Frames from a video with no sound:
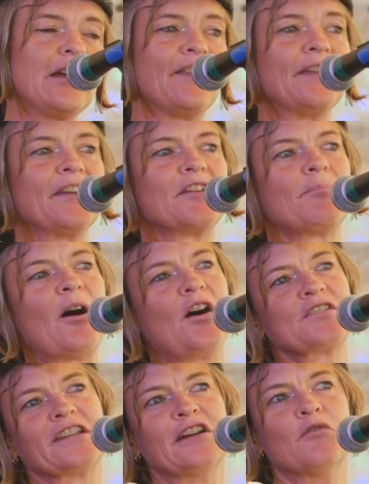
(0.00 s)
then the
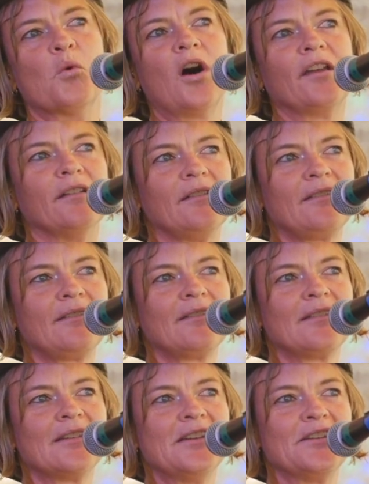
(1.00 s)
departing of one
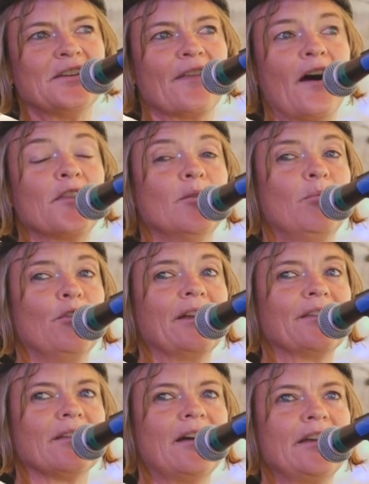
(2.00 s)
to the other
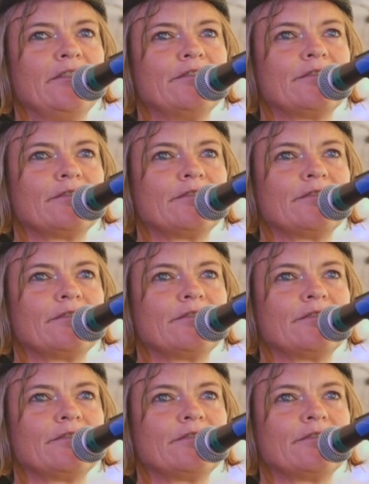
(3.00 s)
brings life.